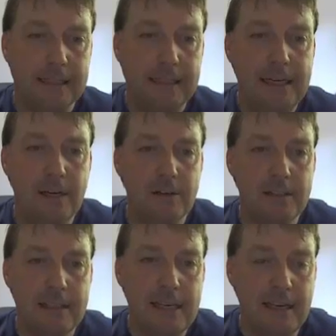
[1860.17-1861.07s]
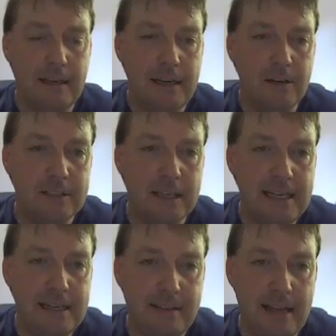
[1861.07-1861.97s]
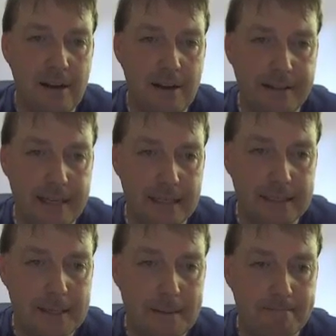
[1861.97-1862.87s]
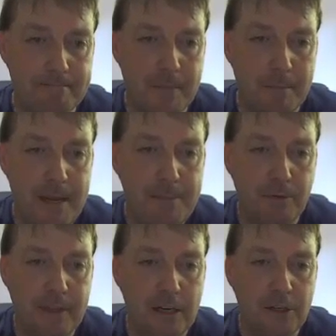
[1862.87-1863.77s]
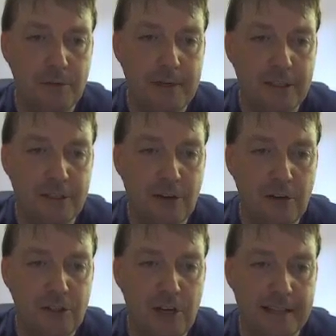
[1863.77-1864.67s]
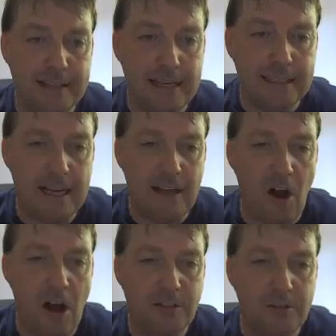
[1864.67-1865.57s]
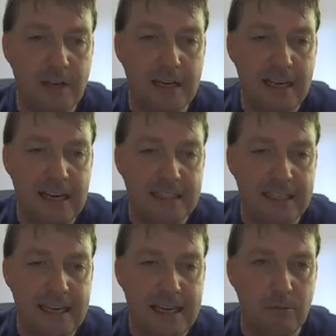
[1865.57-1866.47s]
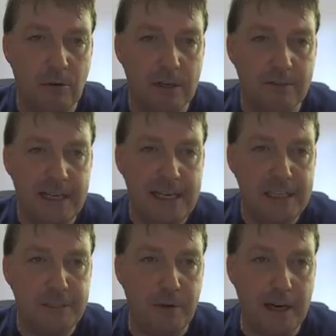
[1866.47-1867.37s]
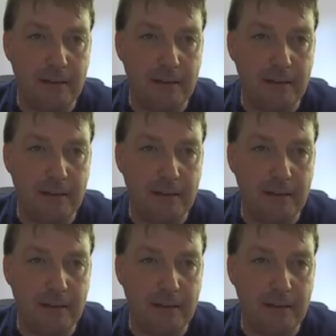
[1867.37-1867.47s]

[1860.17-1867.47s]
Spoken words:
here's the neat thing on this. People that are doing search on this, it also contains the keyword of Teespring.